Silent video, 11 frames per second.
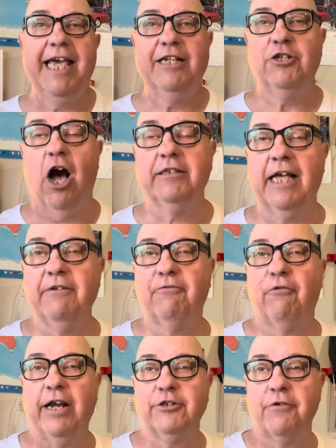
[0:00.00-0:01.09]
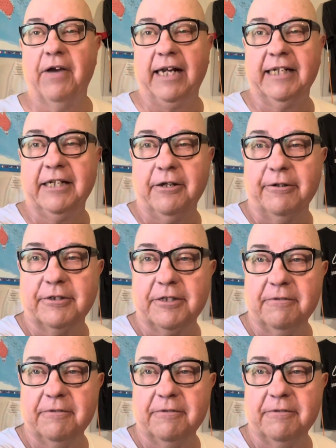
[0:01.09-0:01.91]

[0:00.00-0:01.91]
Don Lane, Fraser Valley News.